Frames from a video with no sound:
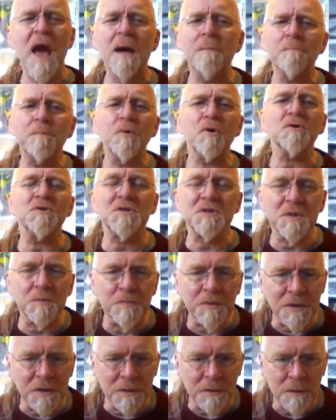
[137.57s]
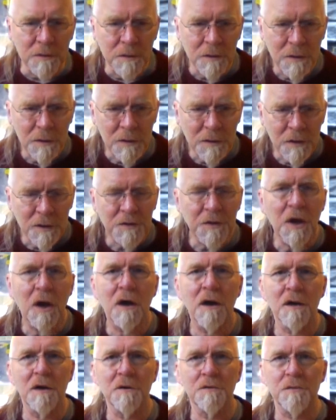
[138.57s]
And possibly the
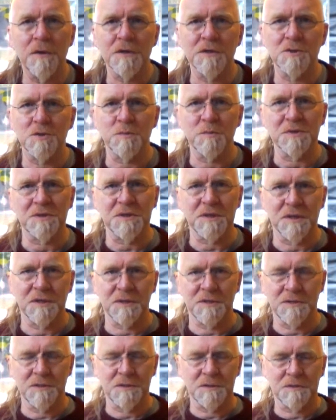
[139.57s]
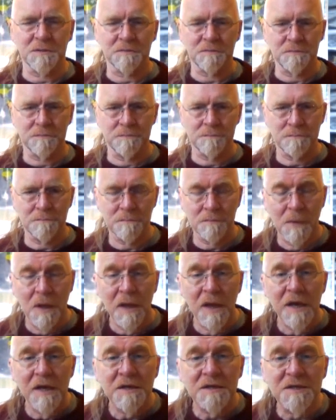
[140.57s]
higher range Mercedes.
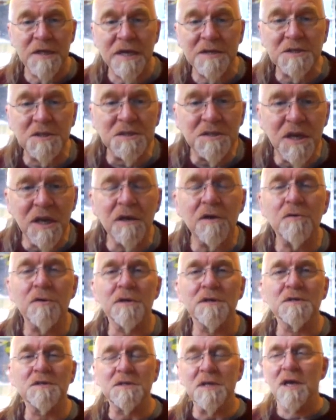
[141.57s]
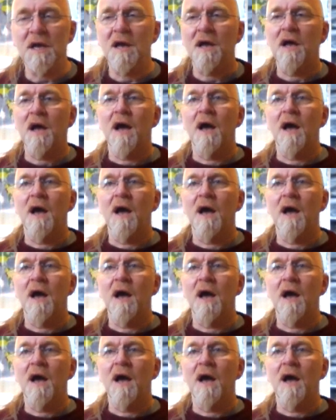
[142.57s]
Sagittarians